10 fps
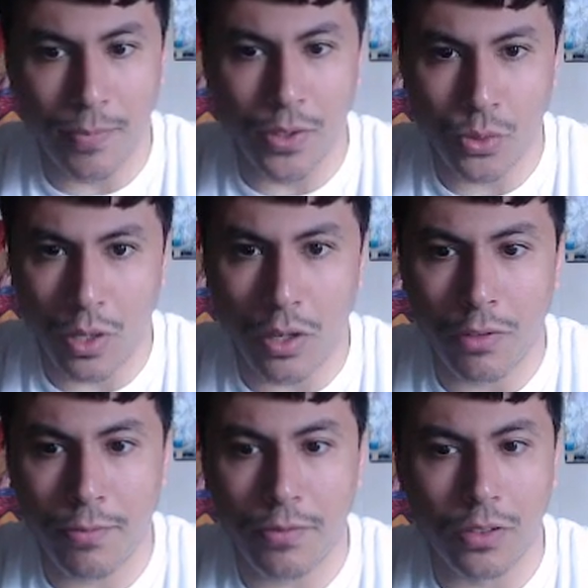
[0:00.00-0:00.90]
as well
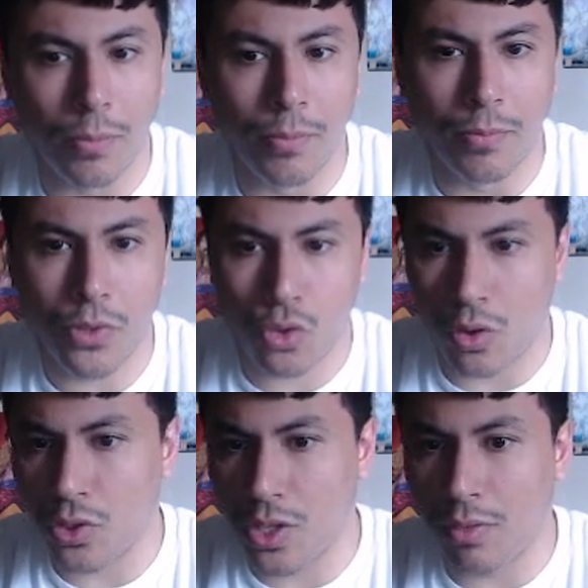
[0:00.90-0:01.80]
from
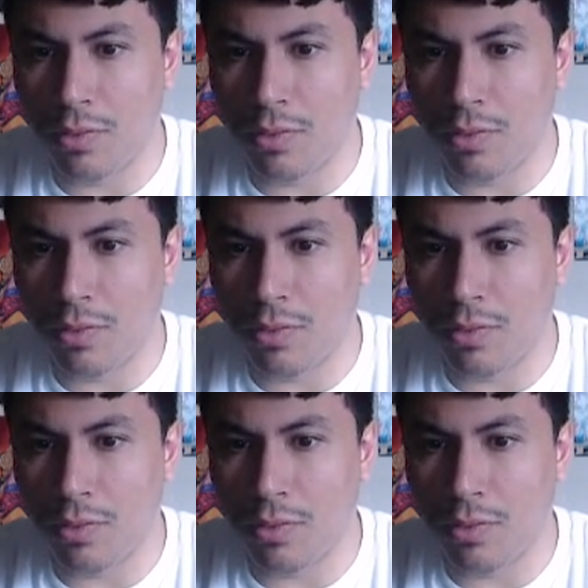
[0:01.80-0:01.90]
strong stuff